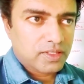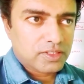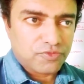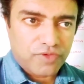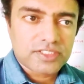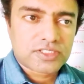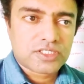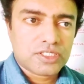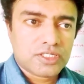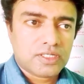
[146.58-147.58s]
The
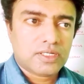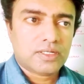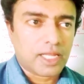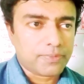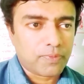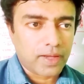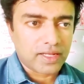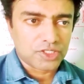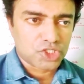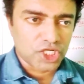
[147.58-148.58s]
first type of
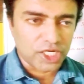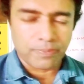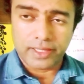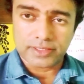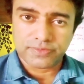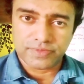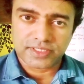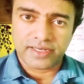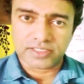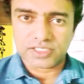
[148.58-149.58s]
pile is sheet piles, which
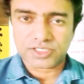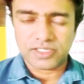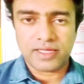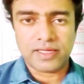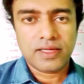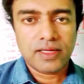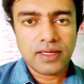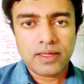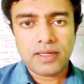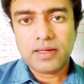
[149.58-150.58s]
I discussed in a
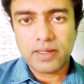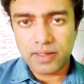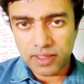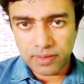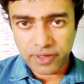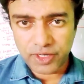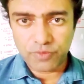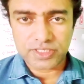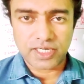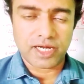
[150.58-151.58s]
video
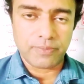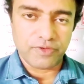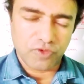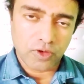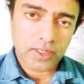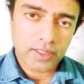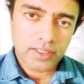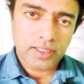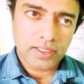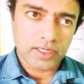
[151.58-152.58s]
which I did before.
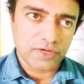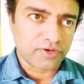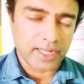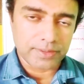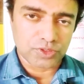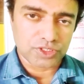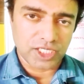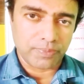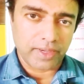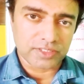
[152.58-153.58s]
Different types of
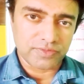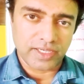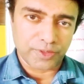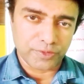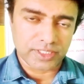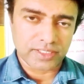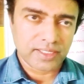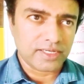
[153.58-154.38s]
sheet piles we are using.